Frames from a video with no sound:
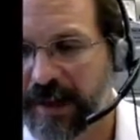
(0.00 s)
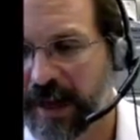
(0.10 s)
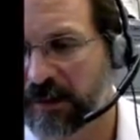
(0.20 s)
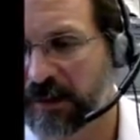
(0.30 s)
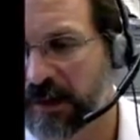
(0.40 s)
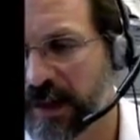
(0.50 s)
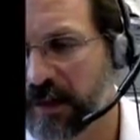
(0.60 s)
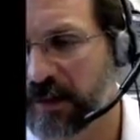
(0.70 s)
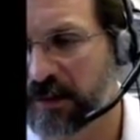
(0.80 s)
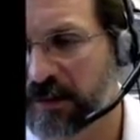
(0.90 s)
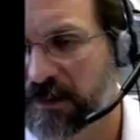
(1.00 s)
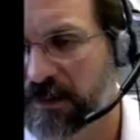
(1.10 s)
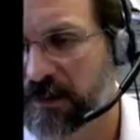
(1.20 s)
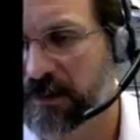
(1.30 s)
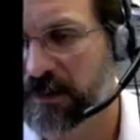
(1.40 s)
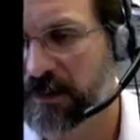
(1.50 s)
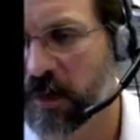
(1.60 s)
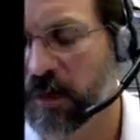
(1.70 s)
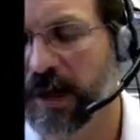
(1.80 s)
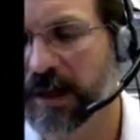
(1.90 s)
And that'll allow
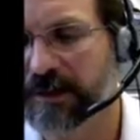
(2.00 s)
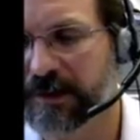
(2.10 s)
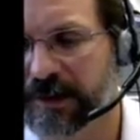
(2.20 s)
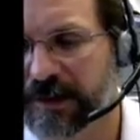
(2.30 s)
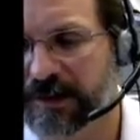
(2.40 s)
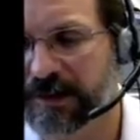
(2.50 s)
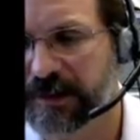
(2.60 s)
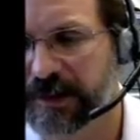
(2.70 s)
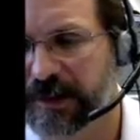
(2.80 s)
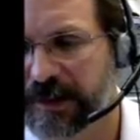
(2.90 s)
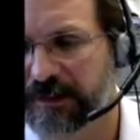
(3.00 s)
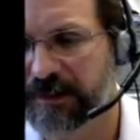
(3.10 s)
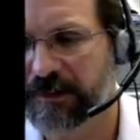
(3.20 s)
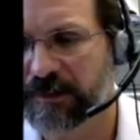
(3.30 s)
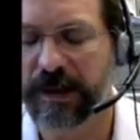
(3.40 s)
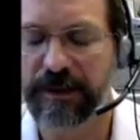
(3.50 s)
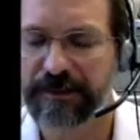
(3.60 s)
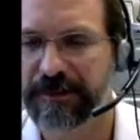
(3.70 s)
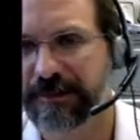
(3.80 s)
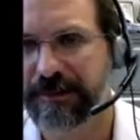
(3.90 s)
more oxygen.
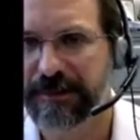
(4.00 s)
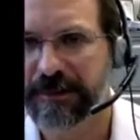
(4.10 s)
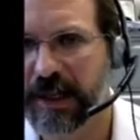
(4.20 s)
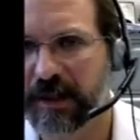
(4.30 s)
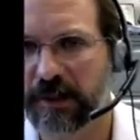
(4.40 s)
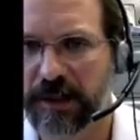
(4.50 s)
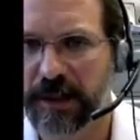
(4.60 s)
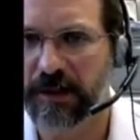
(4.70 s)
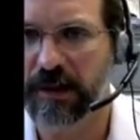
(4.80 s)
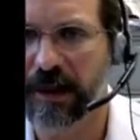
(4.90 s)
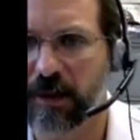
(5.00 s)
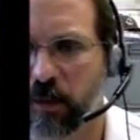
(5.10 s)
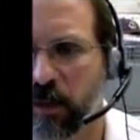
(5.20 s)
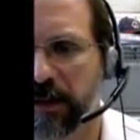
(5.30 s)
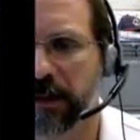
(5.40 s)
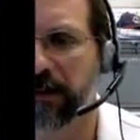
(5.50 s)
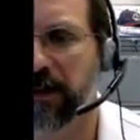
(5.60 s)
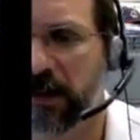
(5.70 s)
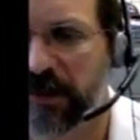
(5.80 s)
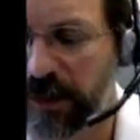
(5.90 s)
Well, it'll allow more
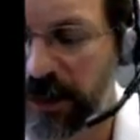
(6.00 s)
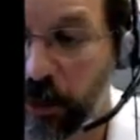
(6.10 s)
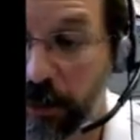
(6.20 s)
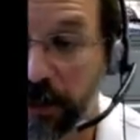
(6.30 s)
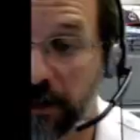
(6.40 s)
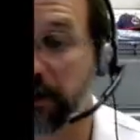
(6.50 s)
efficient flow, so we'll get more